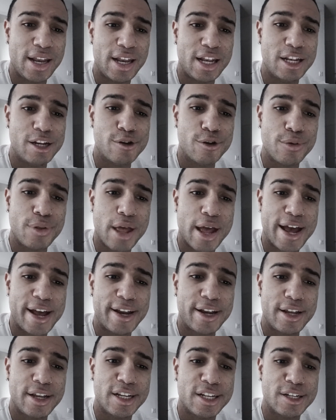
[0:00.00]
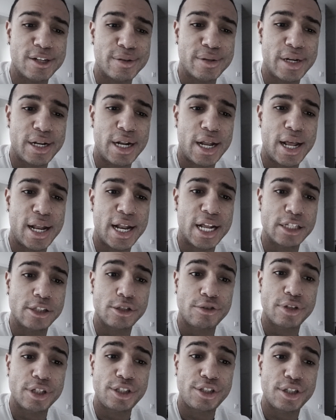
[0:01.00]
and know that, and as a
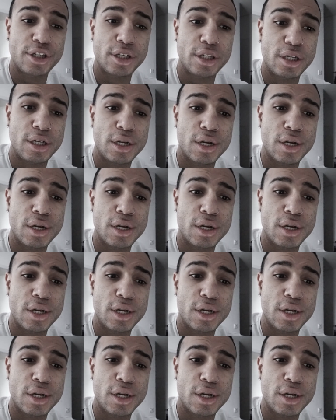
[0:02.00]
Christian,